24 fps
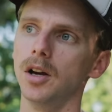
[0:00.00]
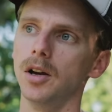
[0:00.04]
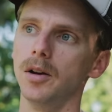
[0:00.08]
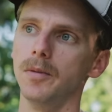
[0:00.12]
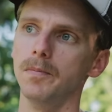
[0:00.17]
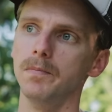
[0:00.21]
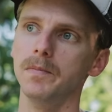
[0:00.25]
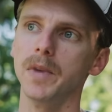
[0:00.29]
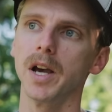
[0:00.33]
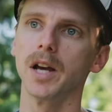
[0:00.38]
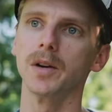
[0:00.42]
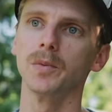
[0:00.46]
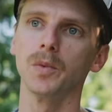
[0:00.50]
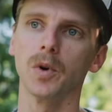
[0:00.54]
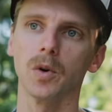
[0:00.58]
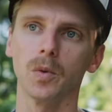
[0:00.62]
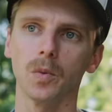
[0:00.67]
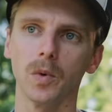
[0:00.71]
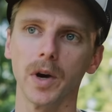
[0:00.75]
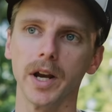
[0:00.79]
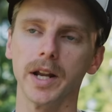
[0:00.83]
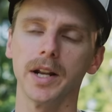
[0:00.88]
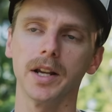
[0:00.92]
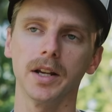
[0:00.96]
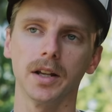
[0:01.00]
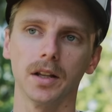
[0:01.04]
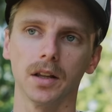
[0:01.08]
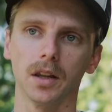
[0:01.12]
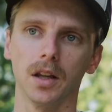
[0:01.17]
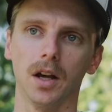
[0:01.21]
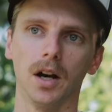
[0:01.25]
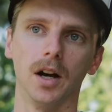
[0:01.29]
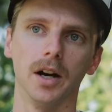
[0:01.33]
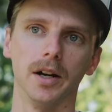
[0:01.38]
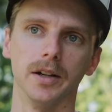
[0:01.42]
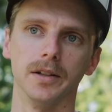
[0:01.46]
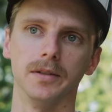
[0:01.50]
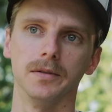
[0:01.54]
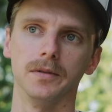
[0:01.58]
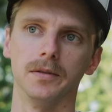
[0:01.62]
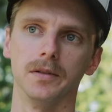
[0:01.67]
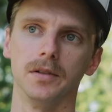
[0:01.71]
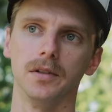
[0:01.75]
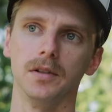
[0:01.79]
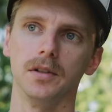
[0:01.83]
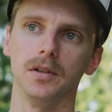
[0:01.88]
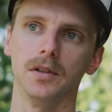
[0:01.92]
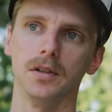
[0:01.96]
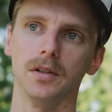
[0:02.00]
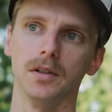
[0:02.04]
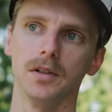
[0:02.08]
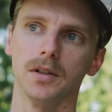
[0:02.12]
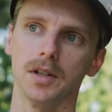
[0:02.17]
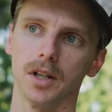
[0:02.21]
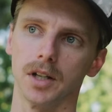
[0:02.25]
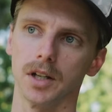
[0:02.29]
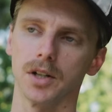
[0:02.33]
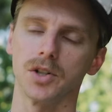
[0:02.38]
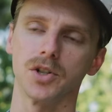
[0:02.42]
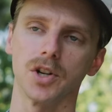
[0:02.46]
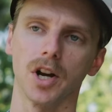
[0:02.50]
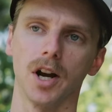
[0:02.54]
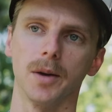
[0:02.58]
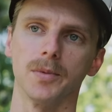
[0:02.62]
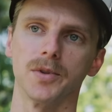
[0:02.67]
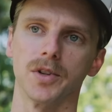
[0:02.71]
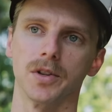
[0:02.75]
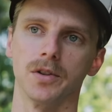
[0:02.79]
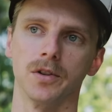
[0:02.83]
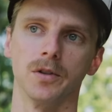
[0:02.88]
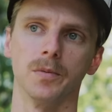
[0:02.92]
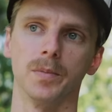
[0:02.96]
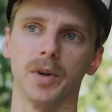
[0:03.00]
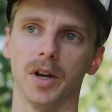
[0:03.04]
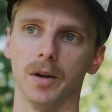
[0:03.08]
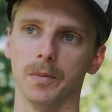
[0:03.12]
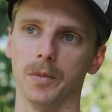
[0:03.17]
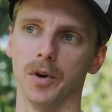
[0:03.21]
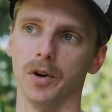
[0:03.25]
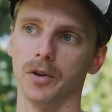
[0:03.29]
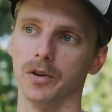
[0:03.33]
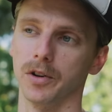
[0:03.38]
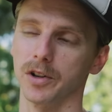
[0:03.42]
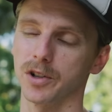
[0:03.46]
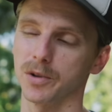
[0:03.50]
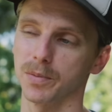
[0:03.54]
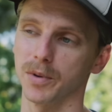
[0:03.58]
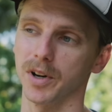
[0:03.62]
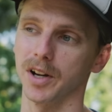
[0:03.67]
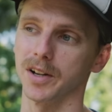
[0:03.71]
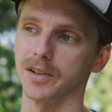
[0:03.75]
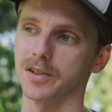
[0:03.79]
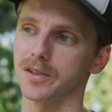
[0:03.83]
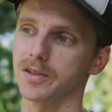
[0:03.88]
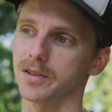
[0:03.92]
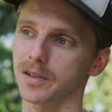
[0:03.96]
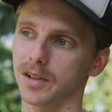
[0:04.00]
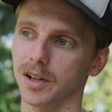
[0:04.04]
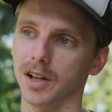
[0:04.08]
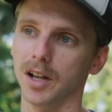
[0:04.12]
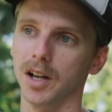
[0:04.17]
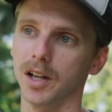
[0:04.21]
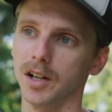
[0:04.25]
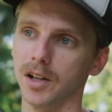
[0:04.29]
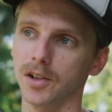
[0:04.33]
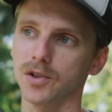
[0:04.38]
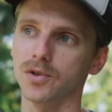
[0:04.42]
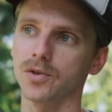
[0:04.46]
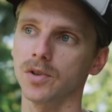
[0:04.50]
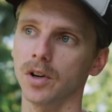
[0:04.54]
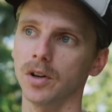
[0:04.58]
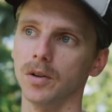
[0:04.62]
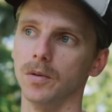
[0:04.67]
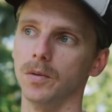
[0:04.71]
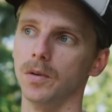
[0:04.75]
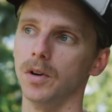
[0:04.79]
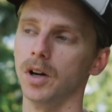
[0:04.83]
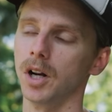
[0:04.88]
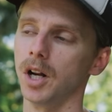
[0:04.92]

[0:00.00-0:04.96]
Men were waiting in line to get jobs at New Penn Motor Express. And it's true.